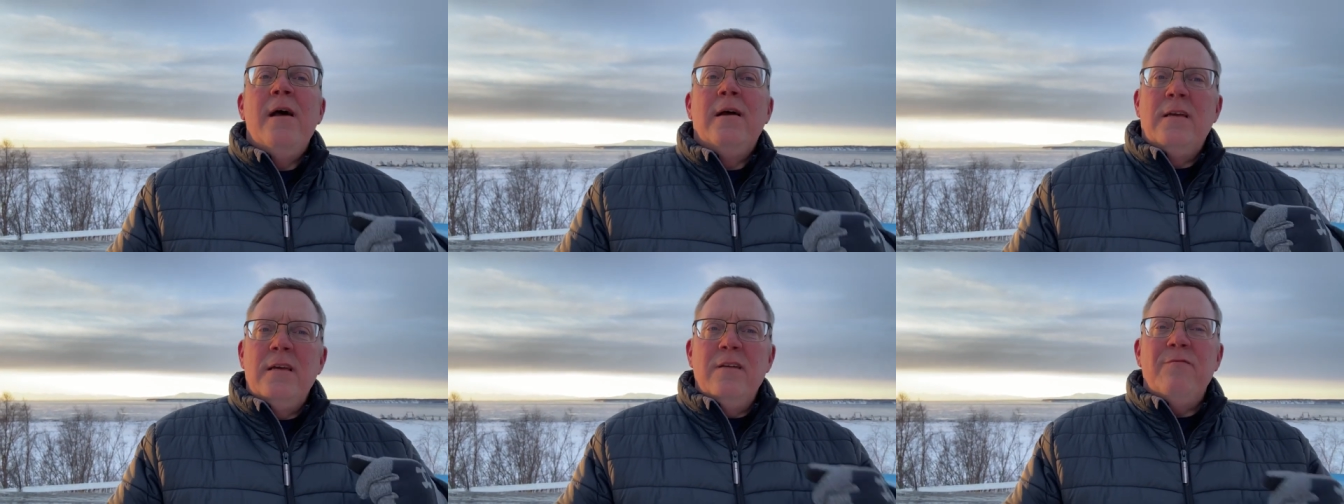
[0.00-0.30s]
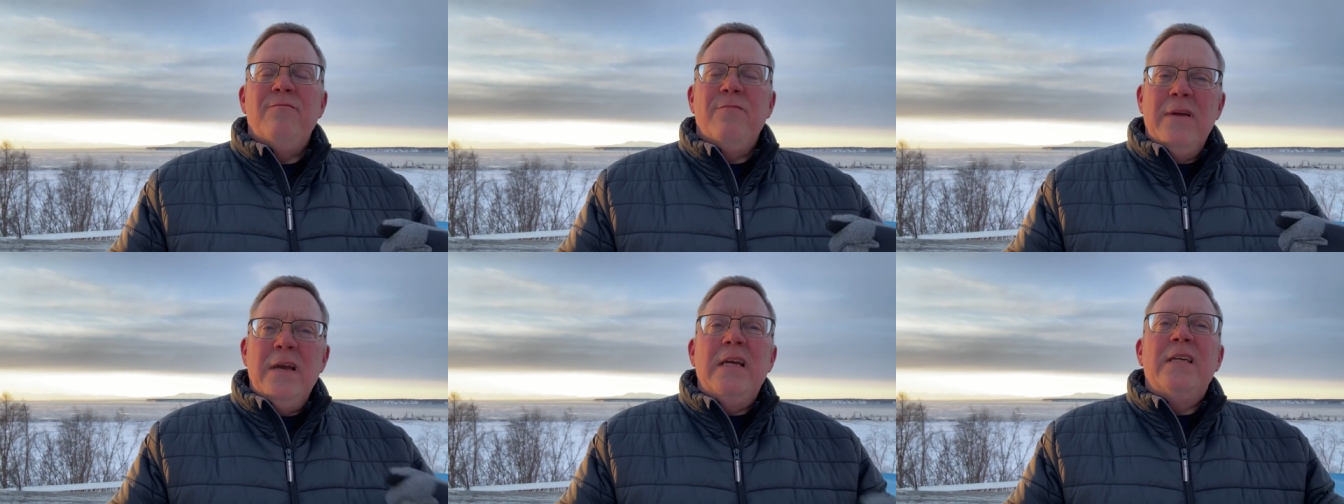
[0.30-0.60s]

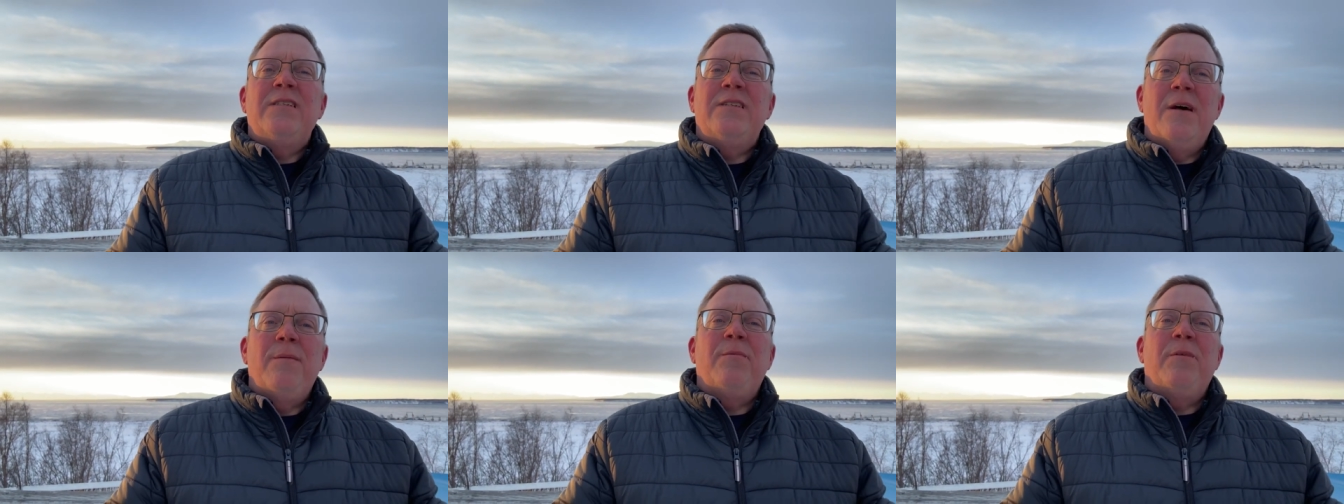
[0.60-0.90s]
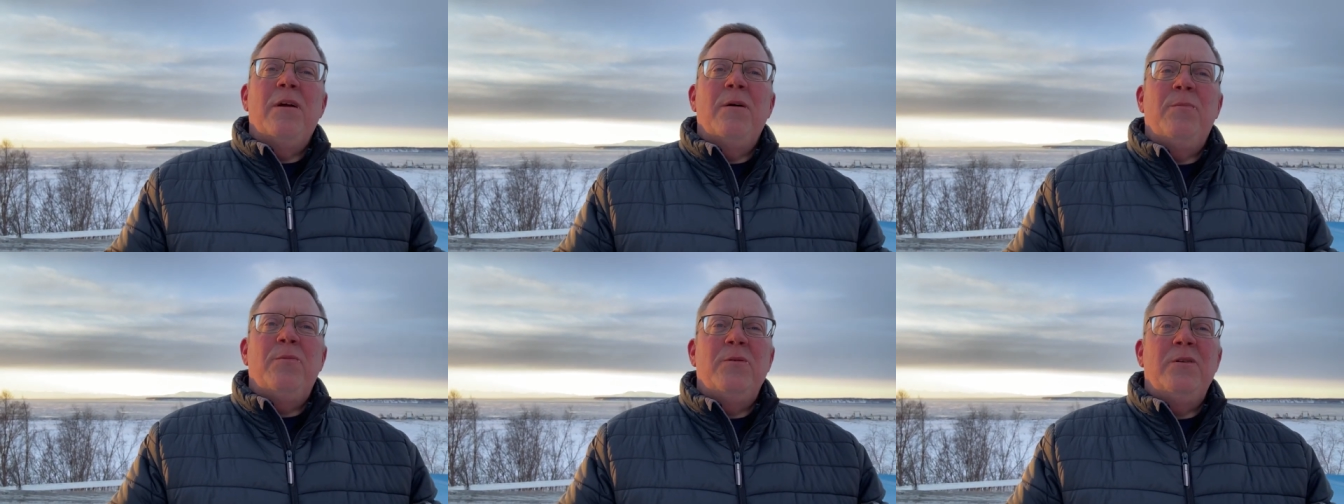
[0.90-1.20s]
give me
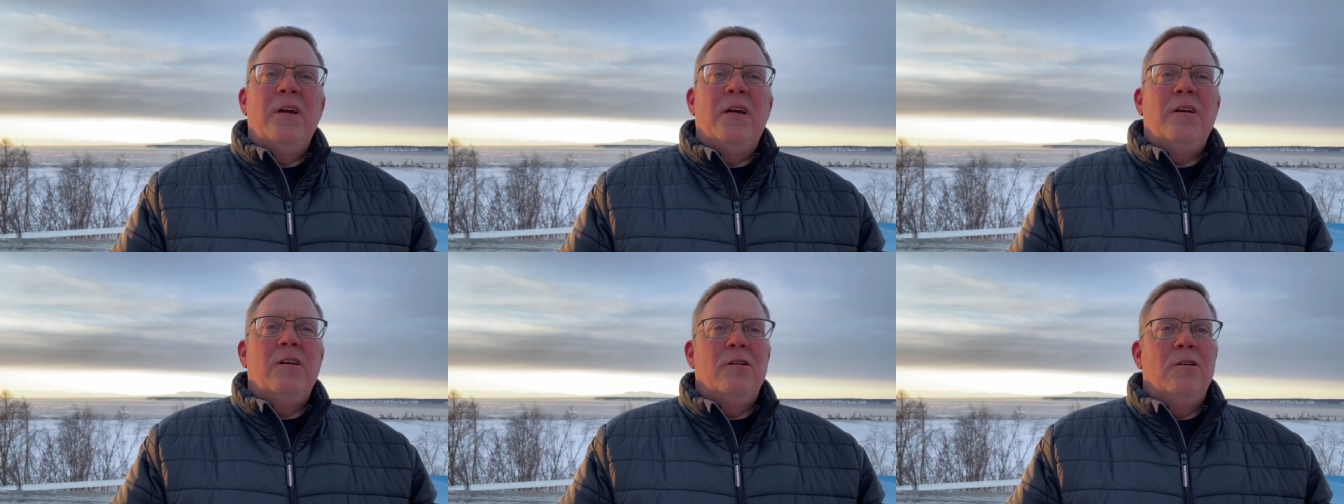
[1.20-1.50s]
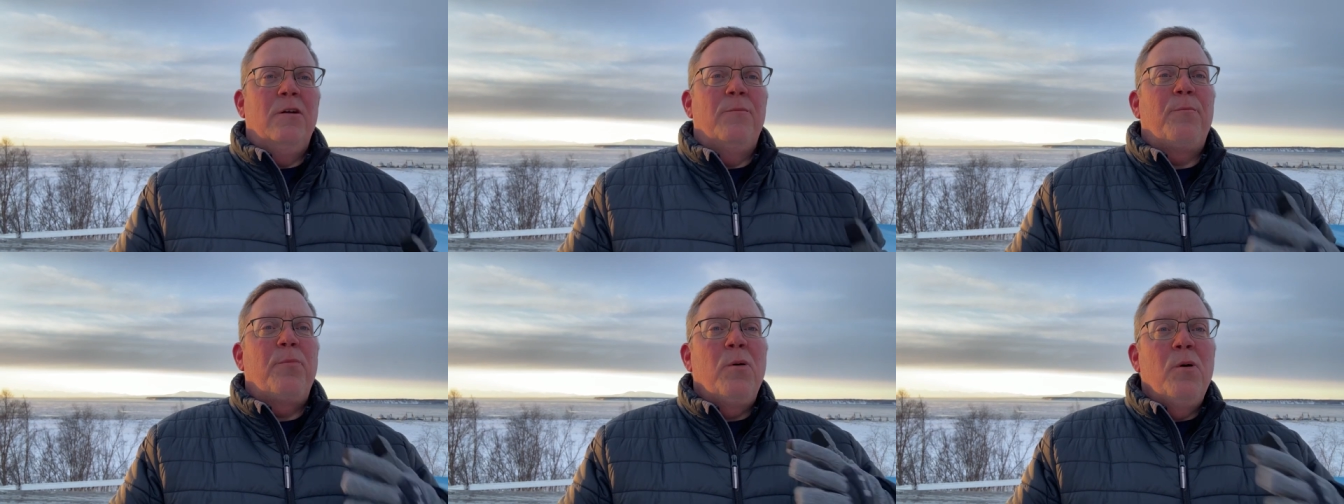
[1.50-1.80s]
something in particular
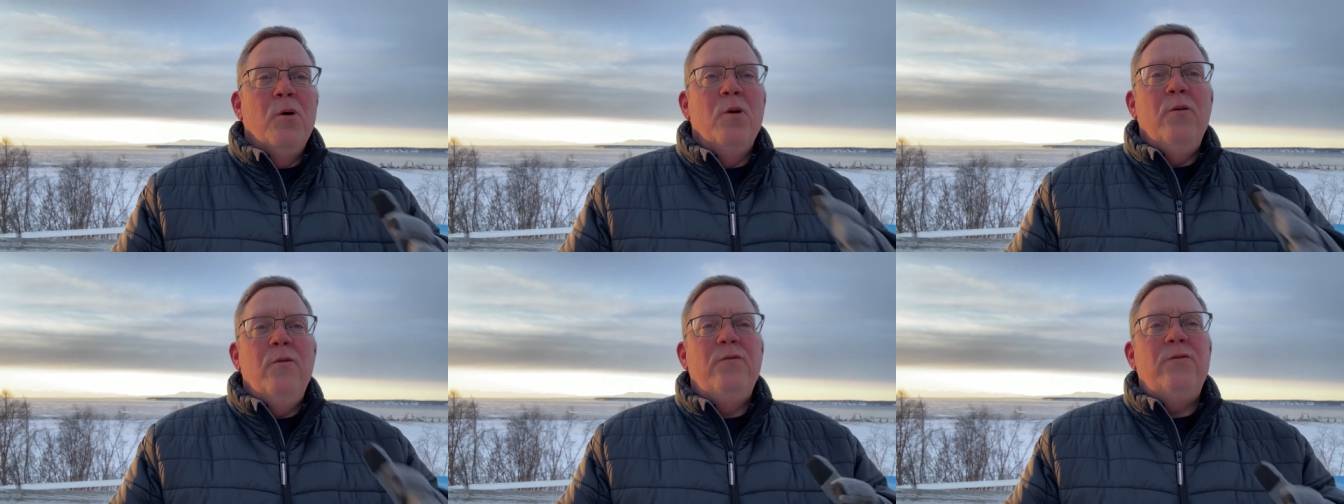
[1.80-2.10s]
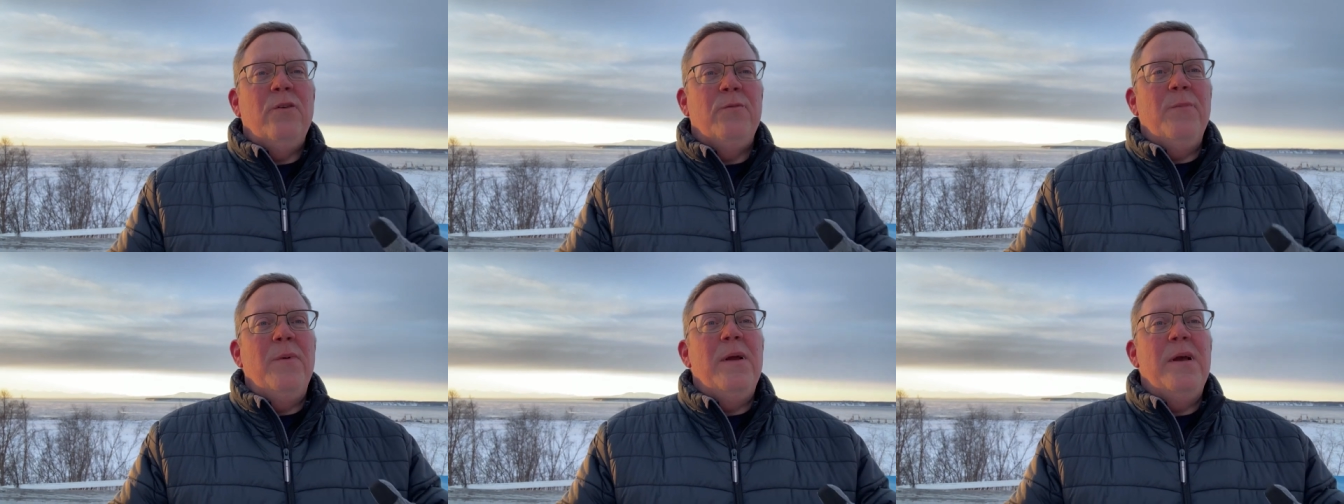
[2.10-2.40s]
to prove
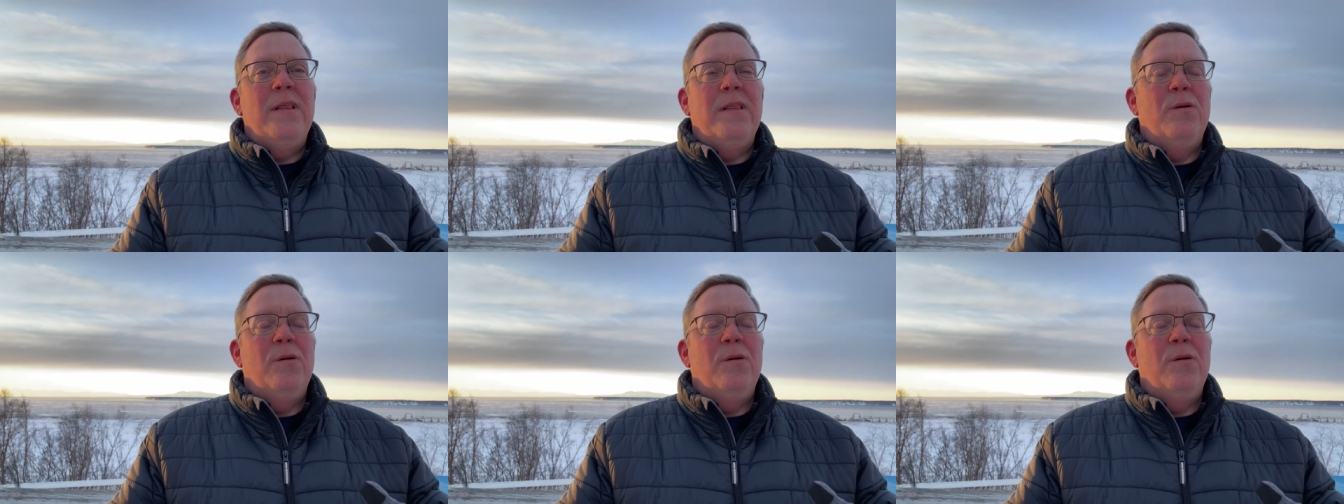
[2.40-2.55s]
to me